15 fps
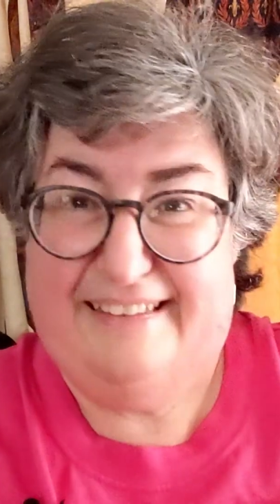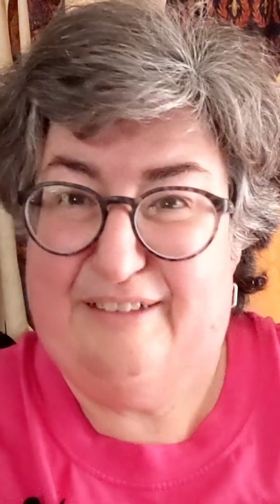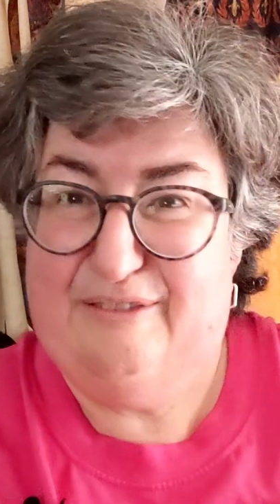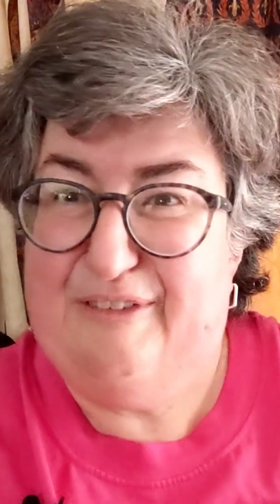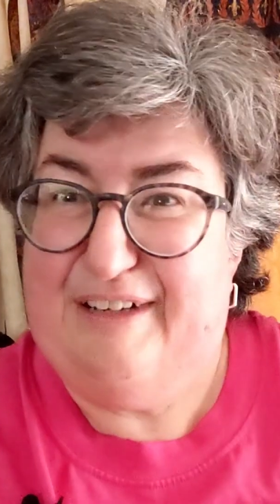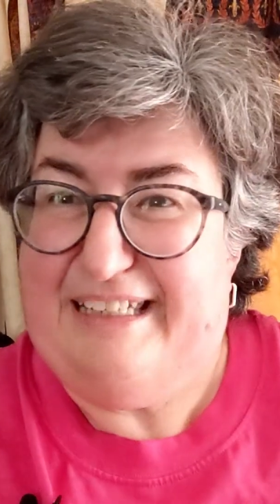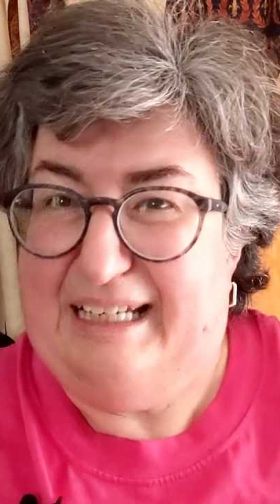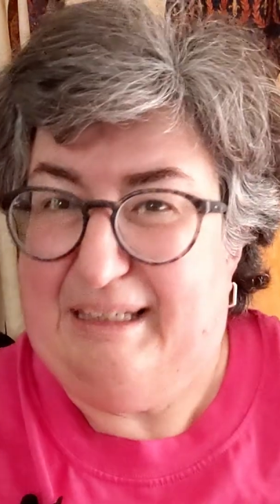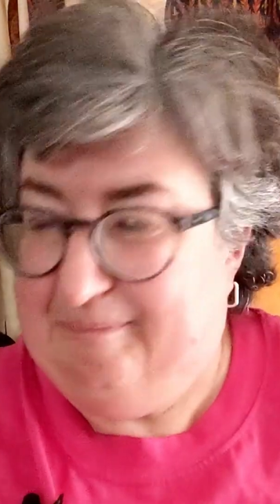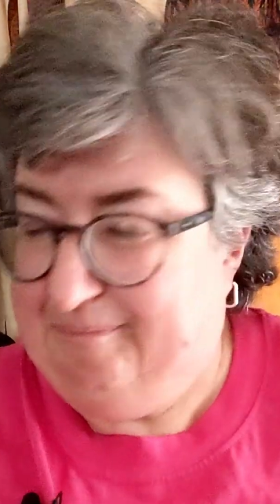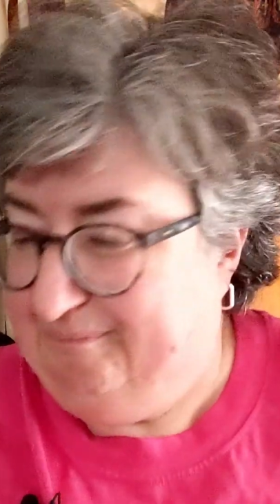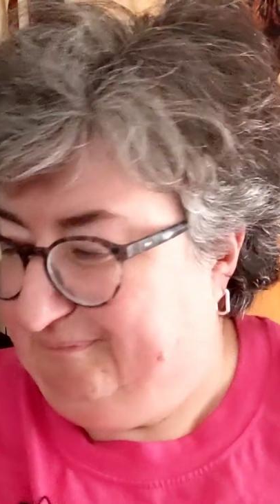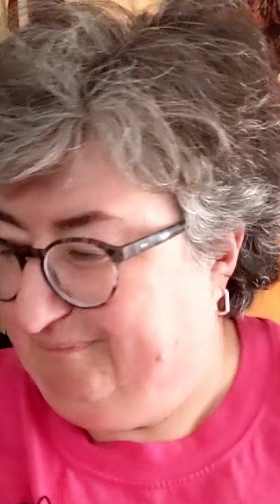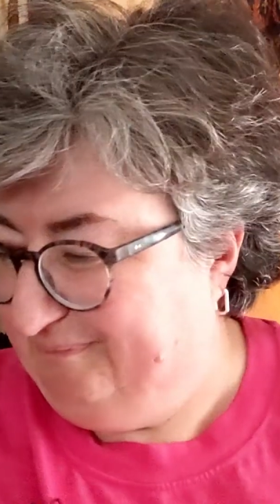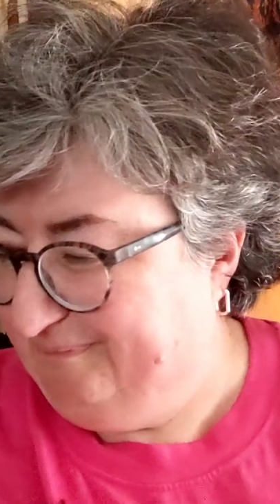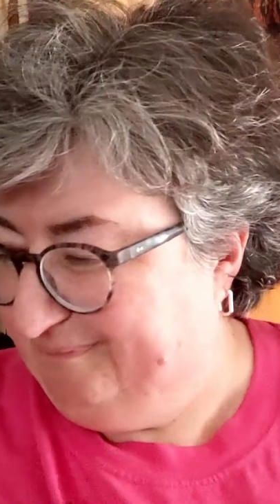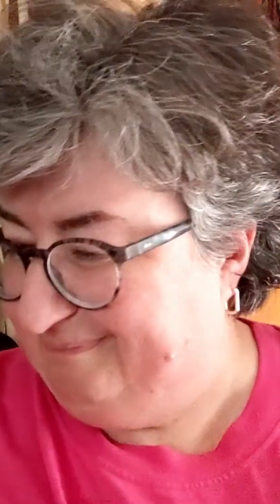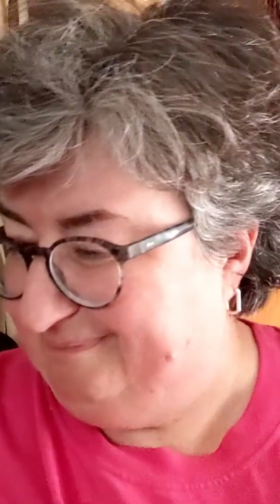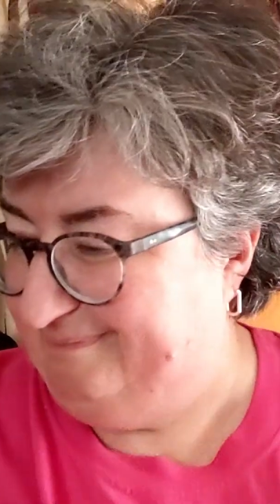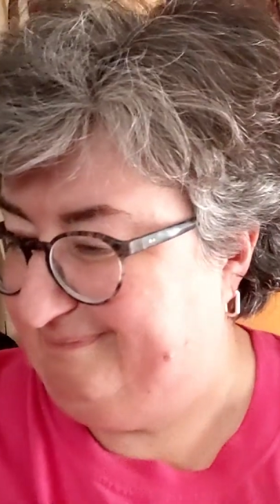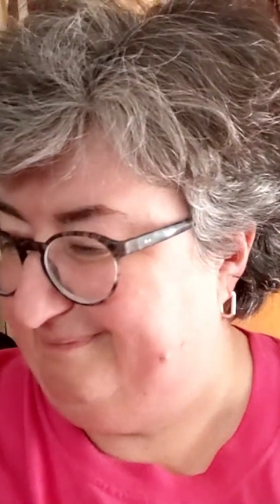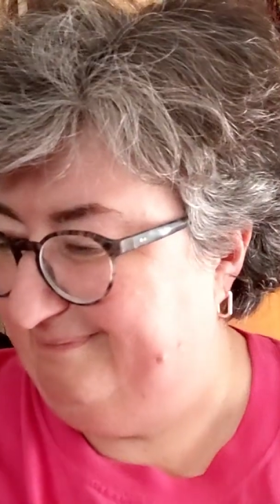reading.
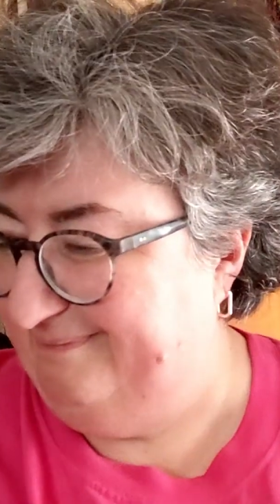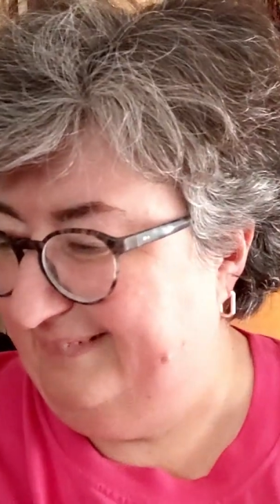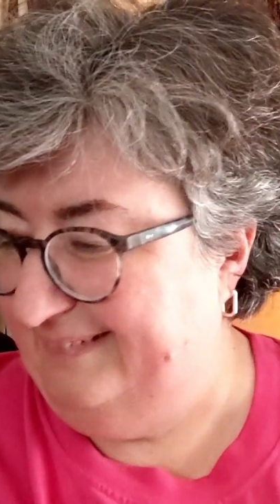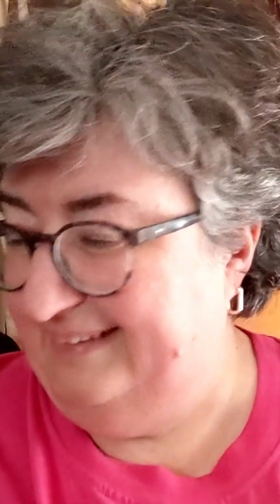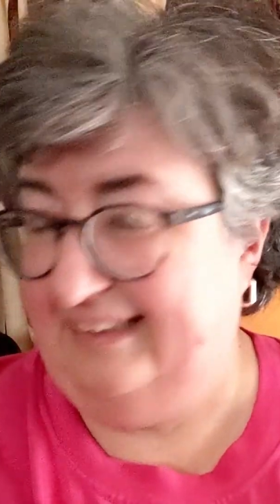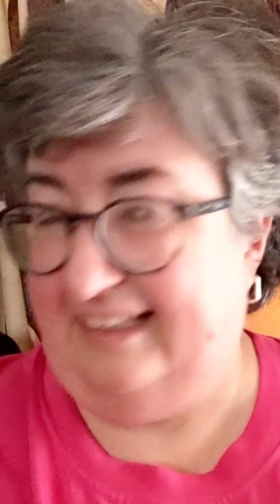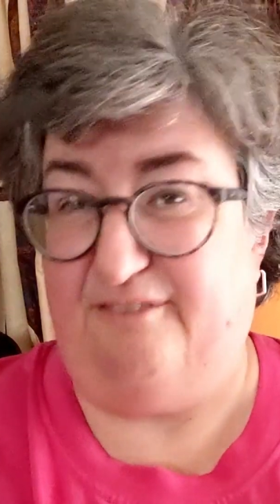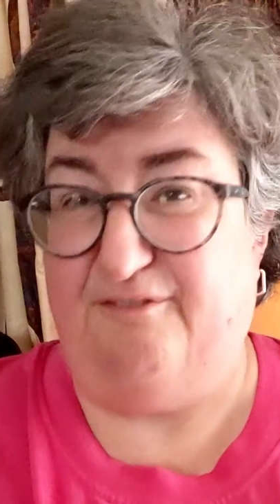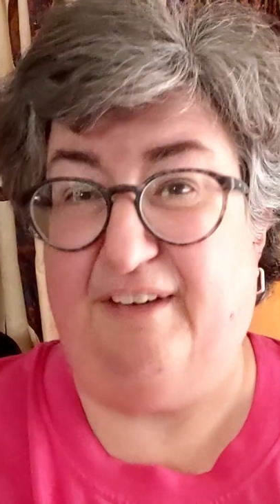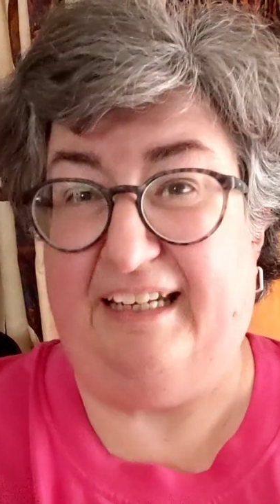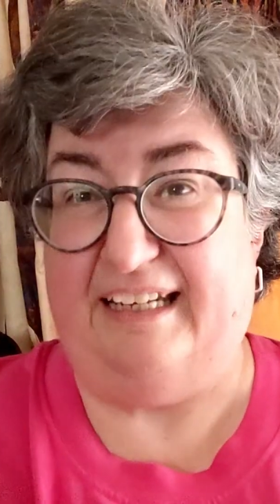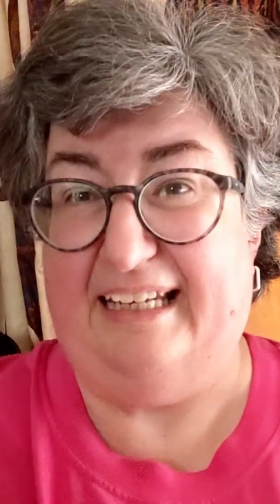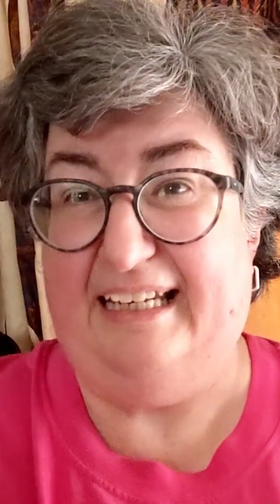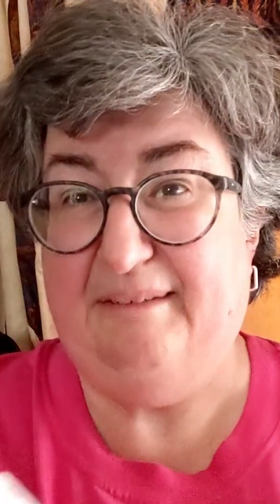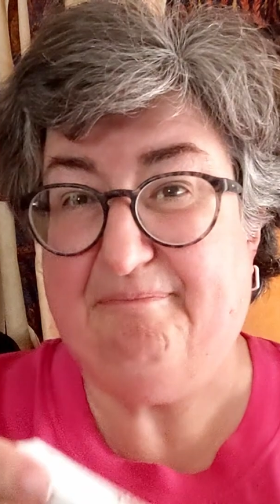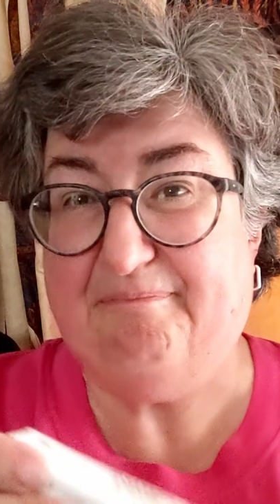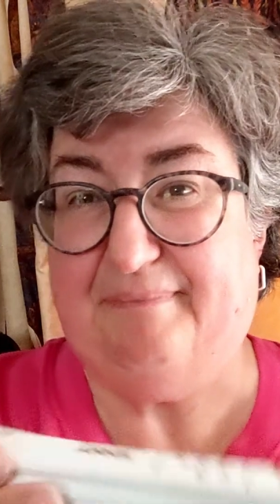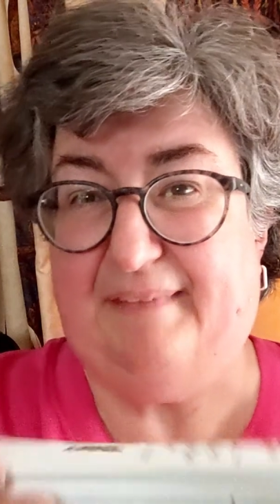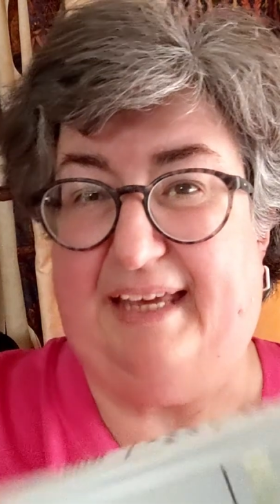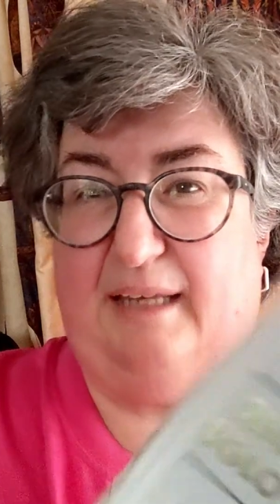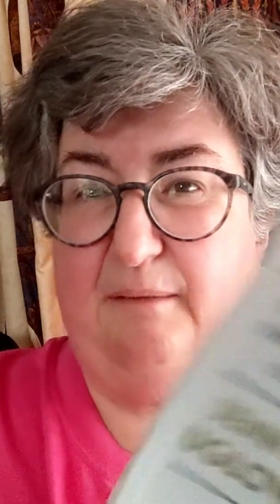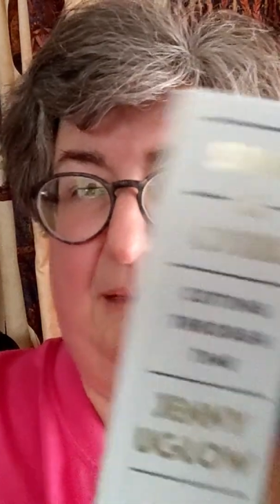And finally, end